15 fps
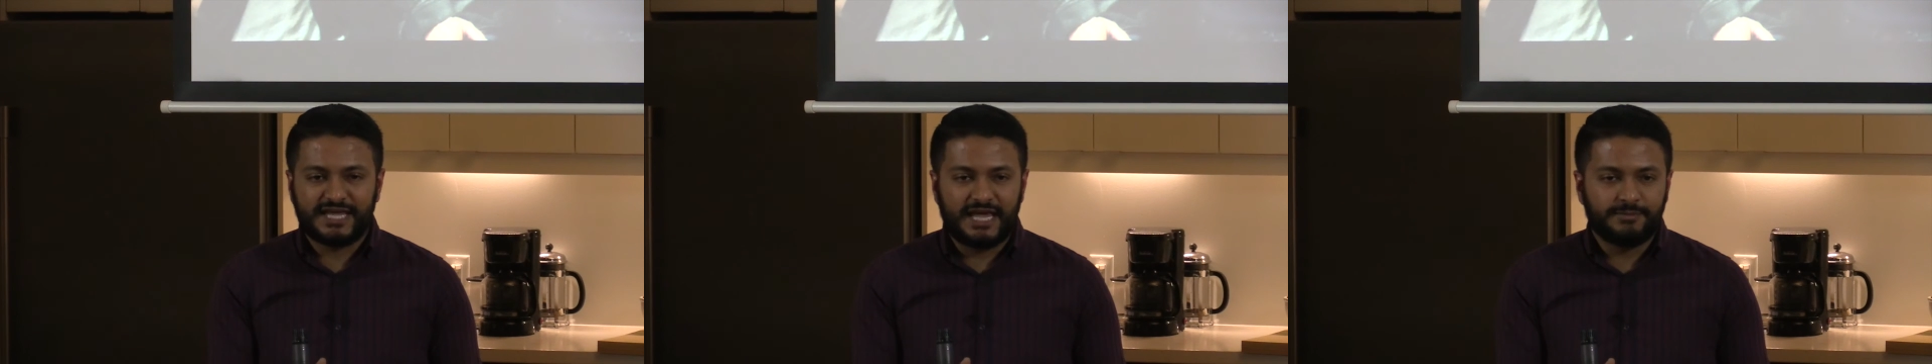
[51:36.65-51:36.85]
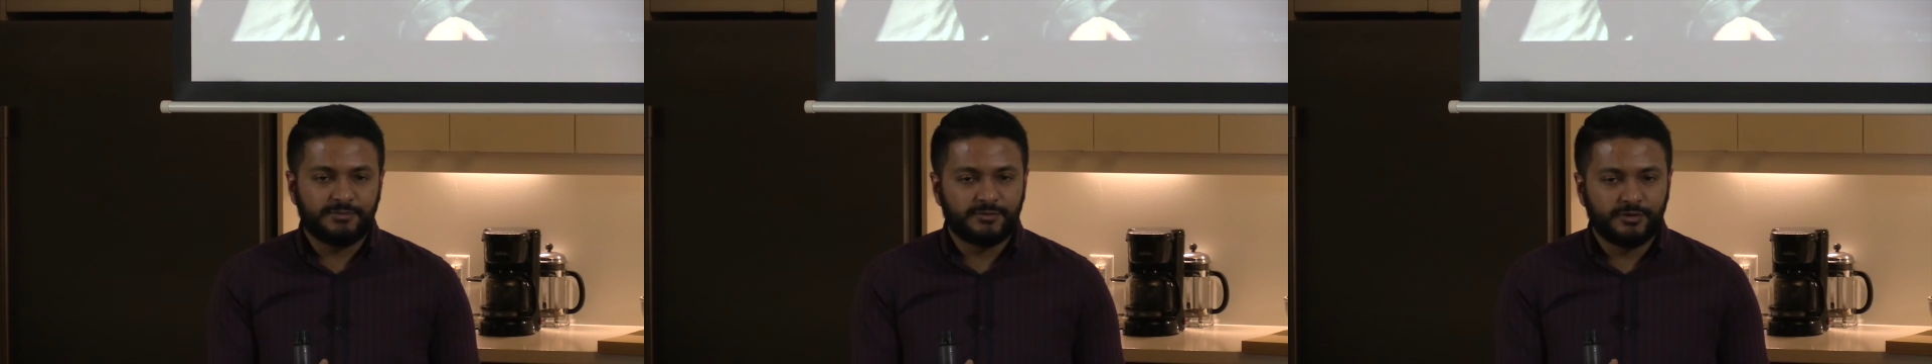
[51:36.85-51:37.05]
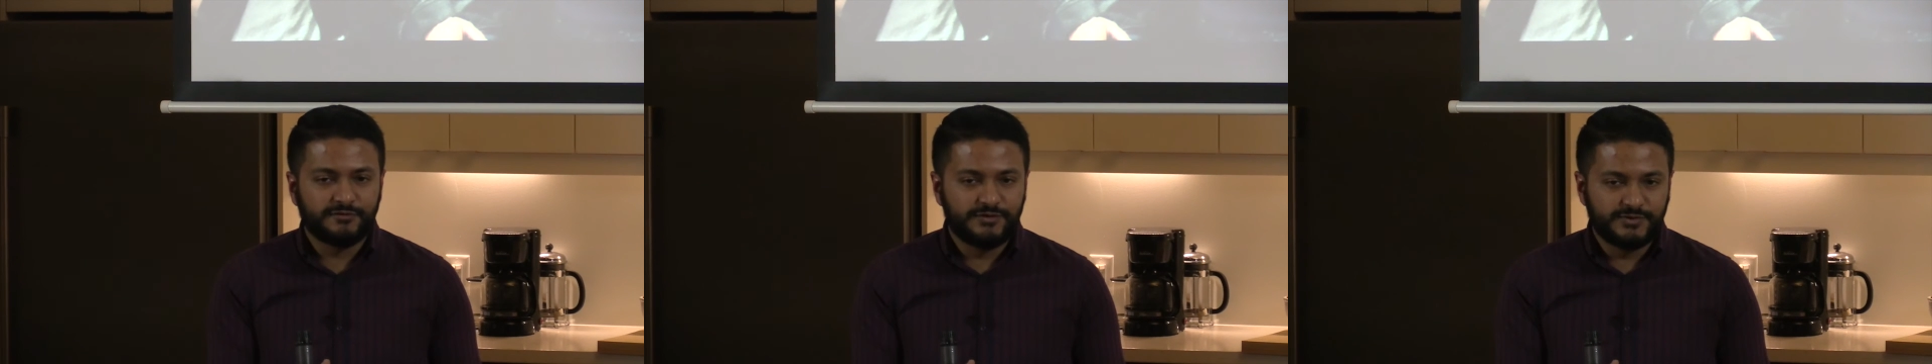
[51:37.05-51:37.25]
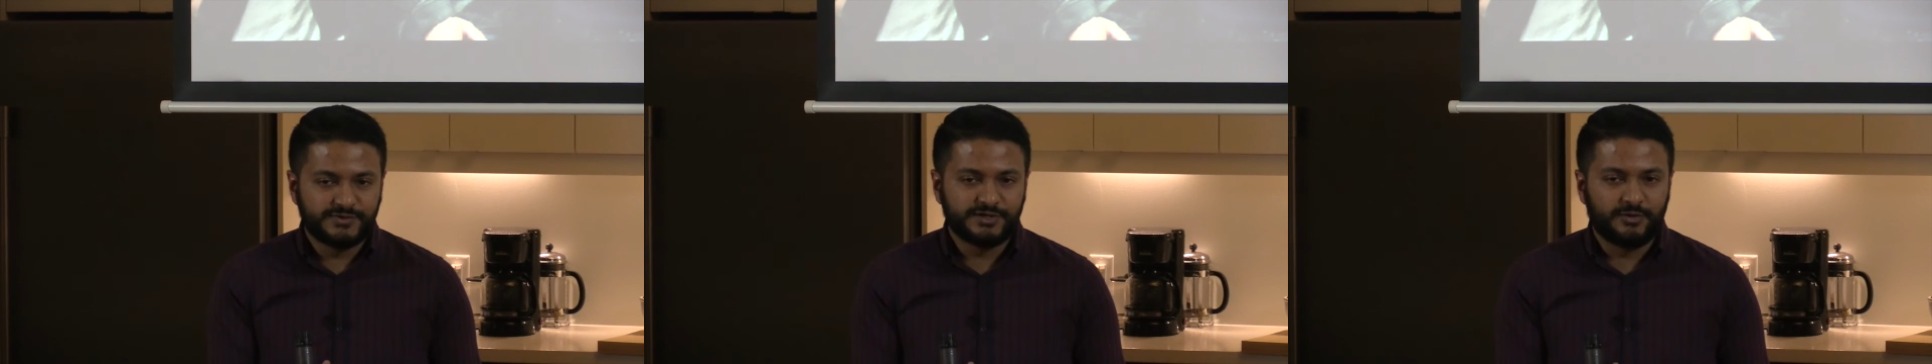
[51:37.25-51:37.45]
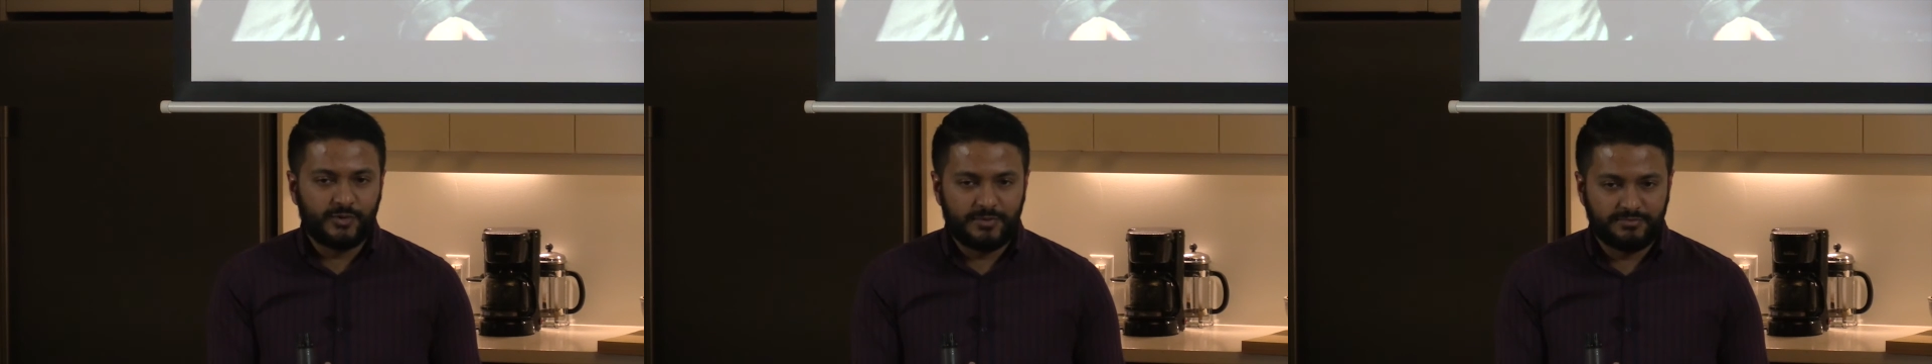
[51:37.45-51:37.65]
capable of
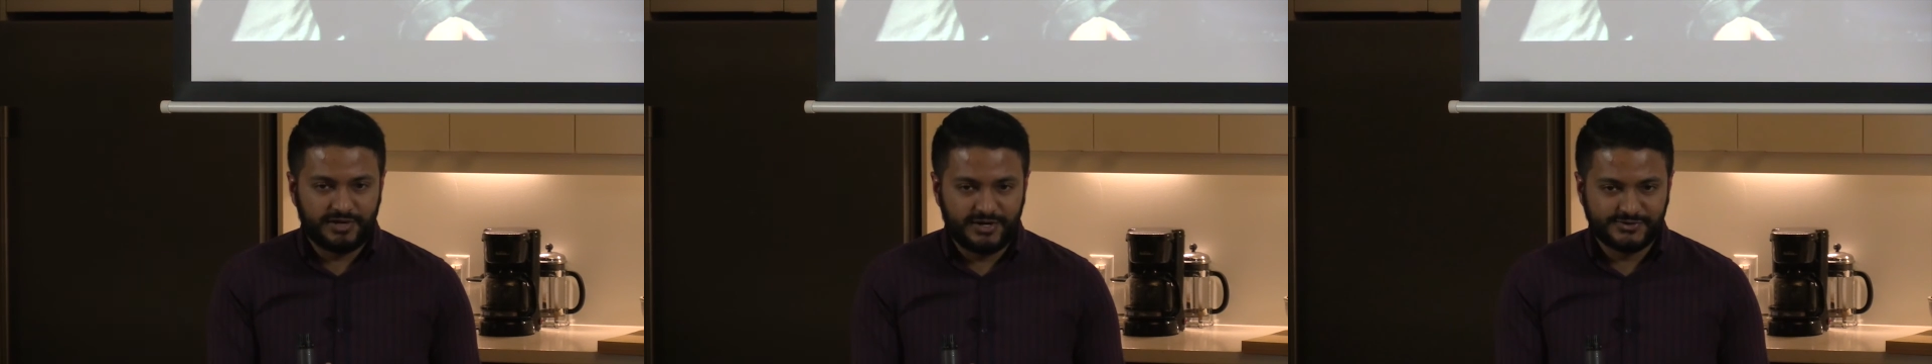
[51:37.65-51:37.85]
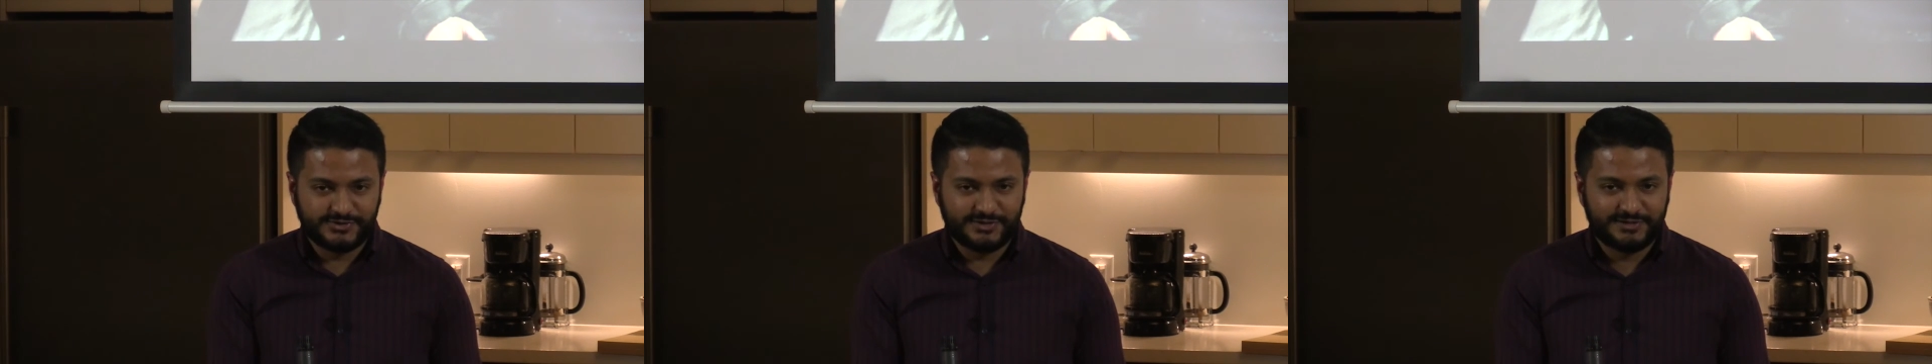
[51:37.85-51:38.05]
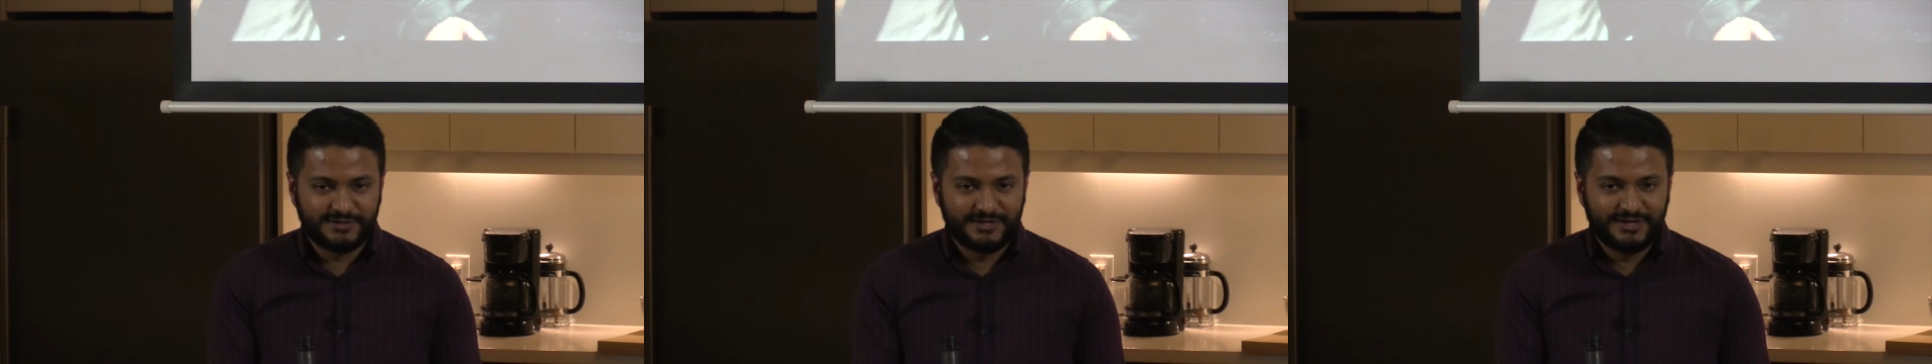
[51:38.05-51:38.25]
using a web browser.